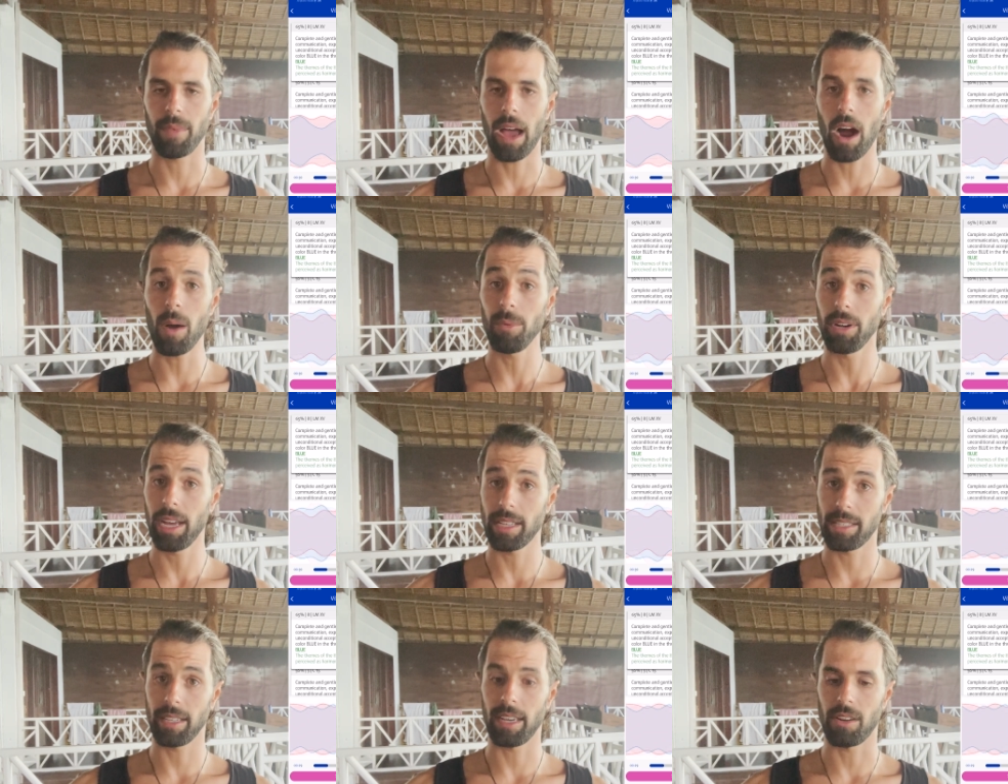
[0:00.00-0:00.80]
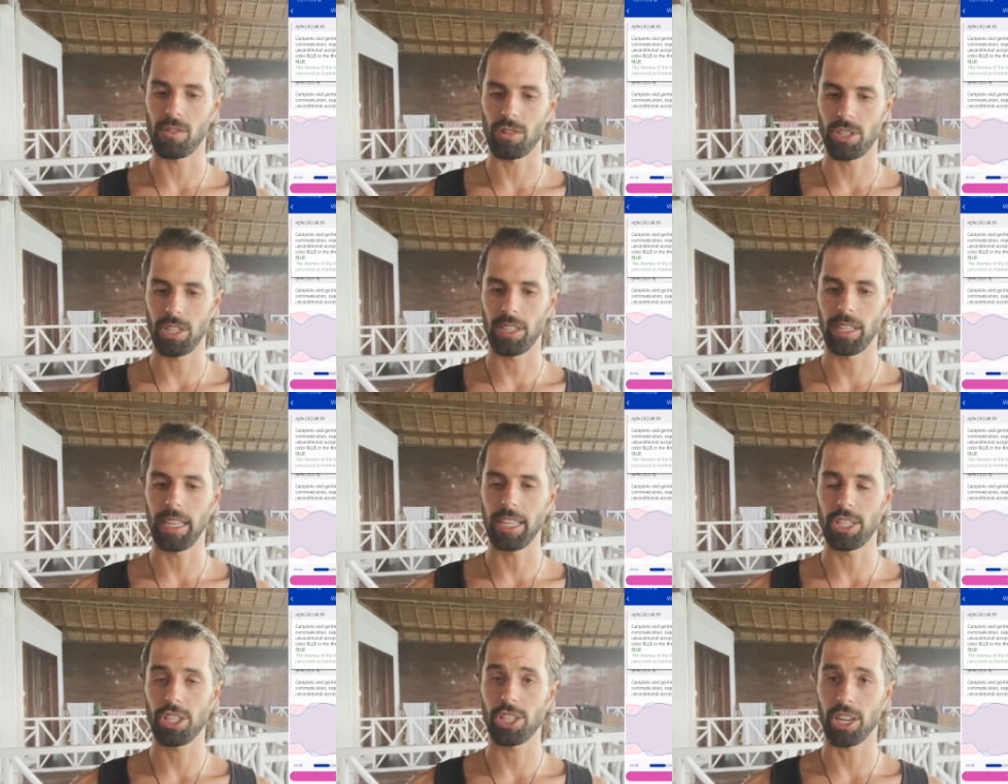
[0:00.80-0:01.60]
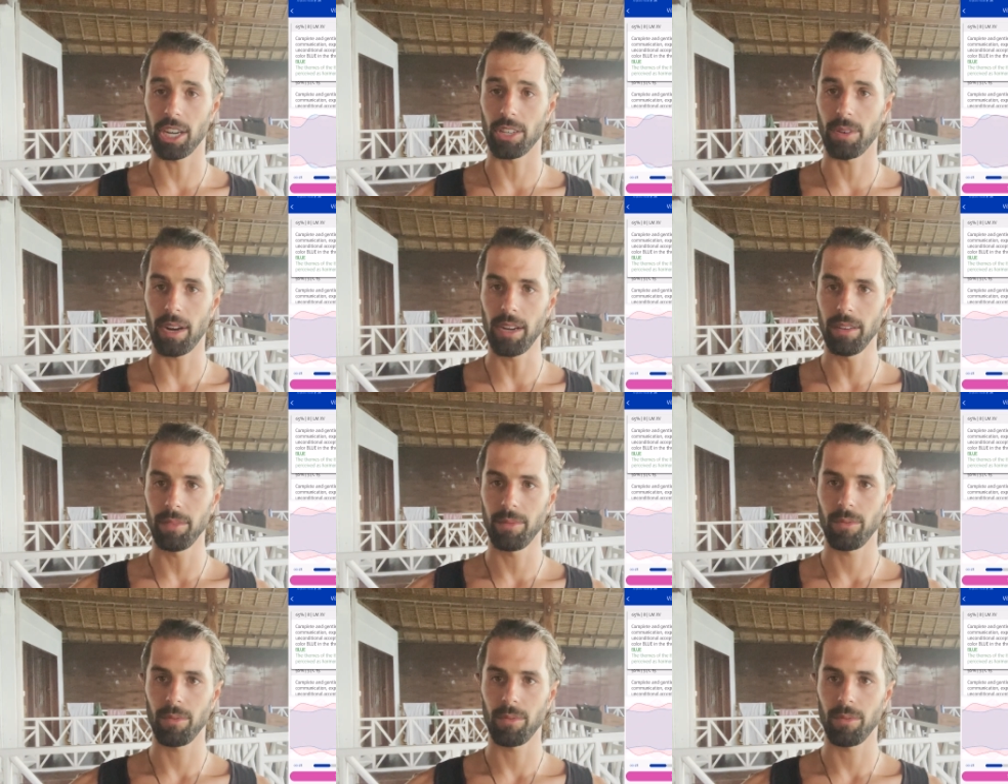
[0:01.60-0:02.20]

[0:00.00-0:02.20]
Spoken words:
harmonizing energy in each chakra,